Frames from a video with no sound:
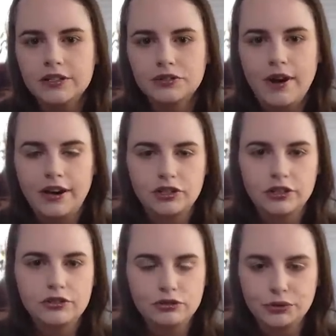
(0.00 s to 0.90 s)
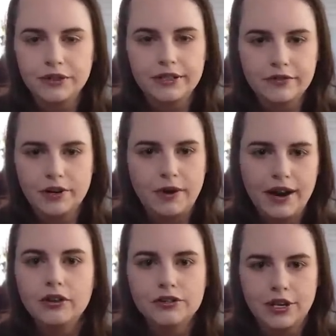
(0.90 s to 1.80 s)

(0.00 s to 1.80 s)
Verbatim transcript: to actually truly live on my own,